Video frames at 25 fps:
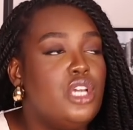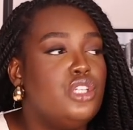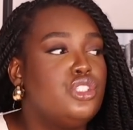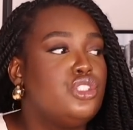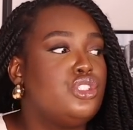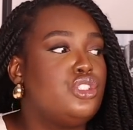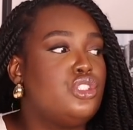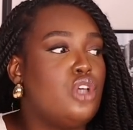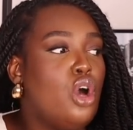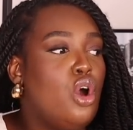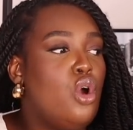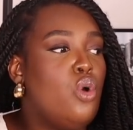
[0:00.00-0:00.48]

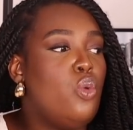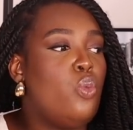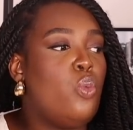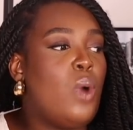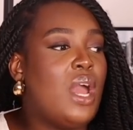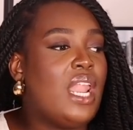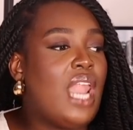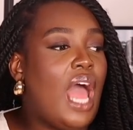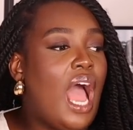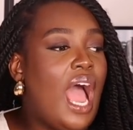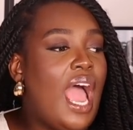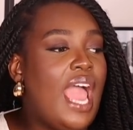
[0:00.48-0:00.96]
So
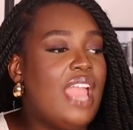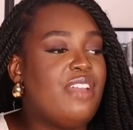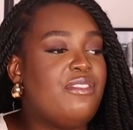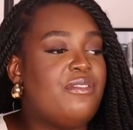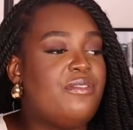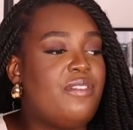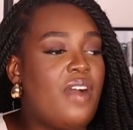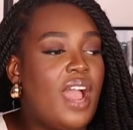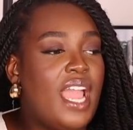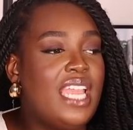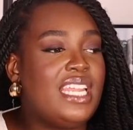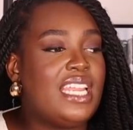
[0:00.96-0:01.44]
when I
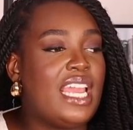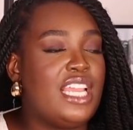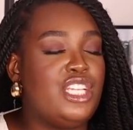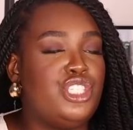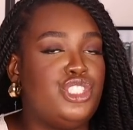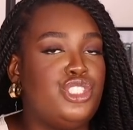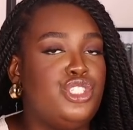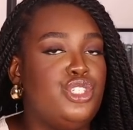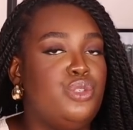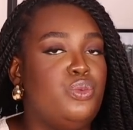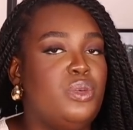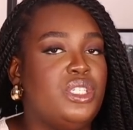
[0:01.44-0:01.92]
find a
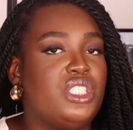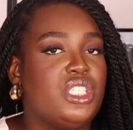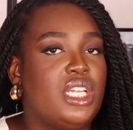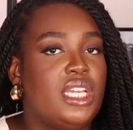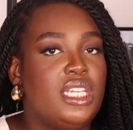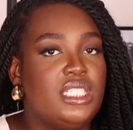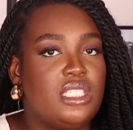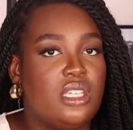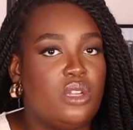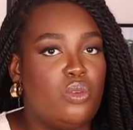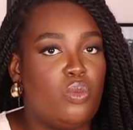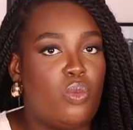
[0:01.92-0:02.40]
shoe which
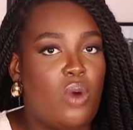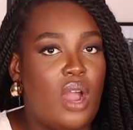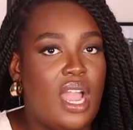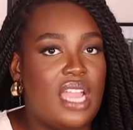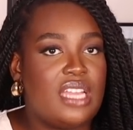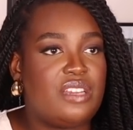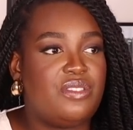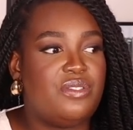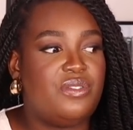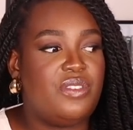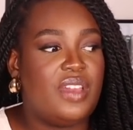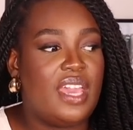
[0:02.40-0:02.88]
isn't
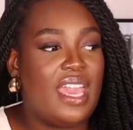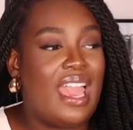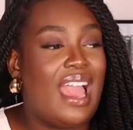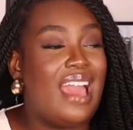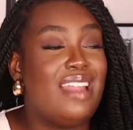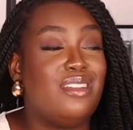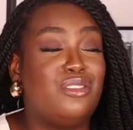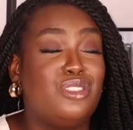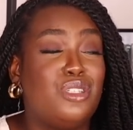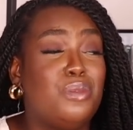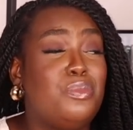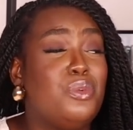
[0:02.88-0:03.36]
wide fit,
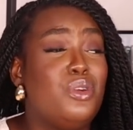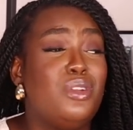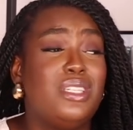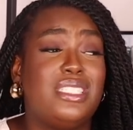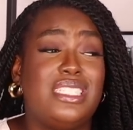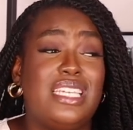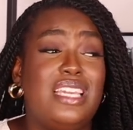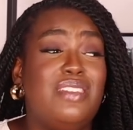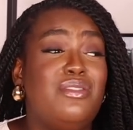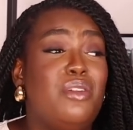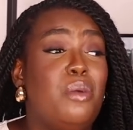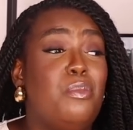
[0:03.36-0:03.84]
and to be
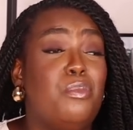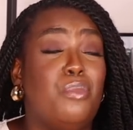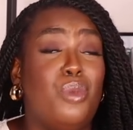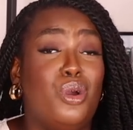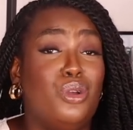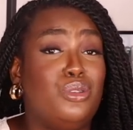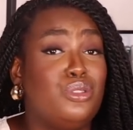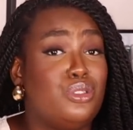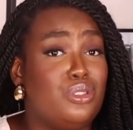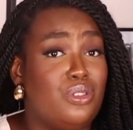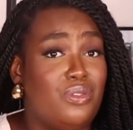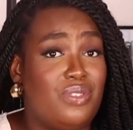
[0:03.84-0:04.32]
honest, even
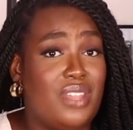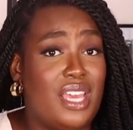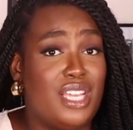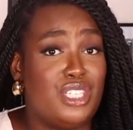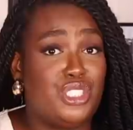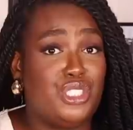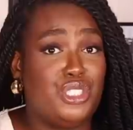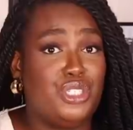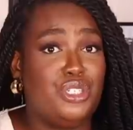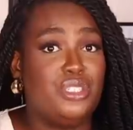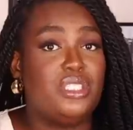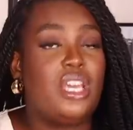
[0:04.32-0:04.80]
most of their
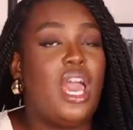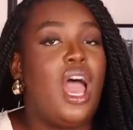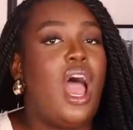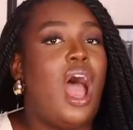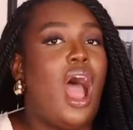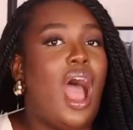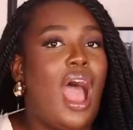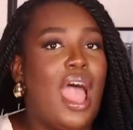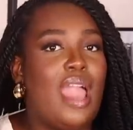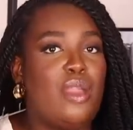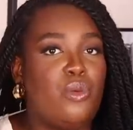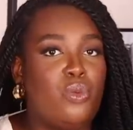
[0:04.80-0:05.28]
shoes,
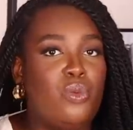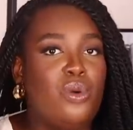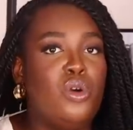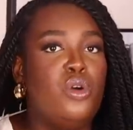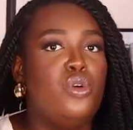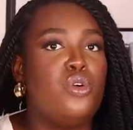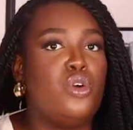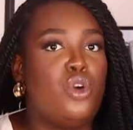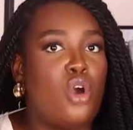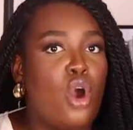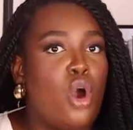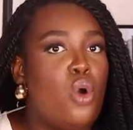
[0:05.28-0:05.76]
I
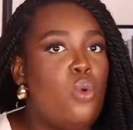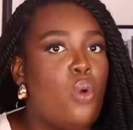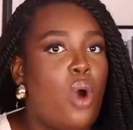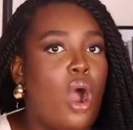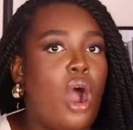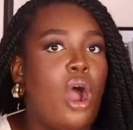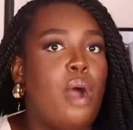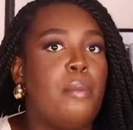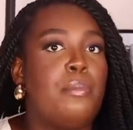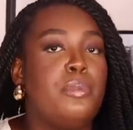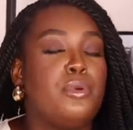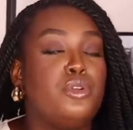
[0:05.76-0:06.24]
will go
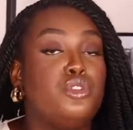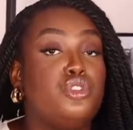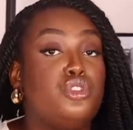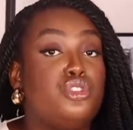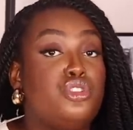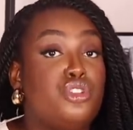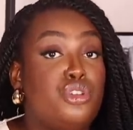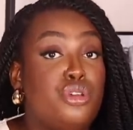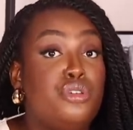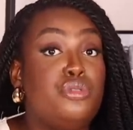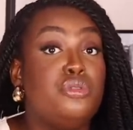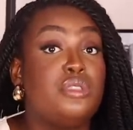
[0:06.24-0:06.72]
up
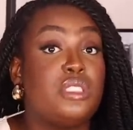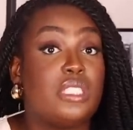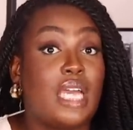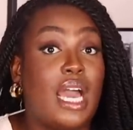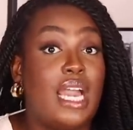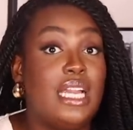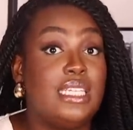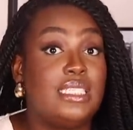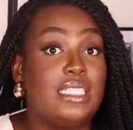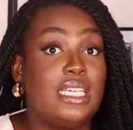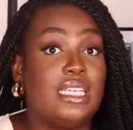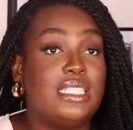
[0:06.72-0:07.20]
two
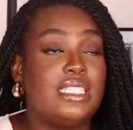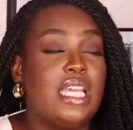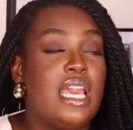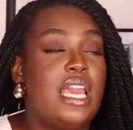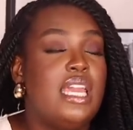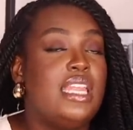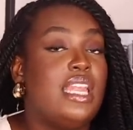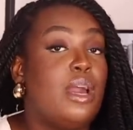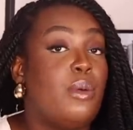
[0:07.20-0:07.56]
sizes.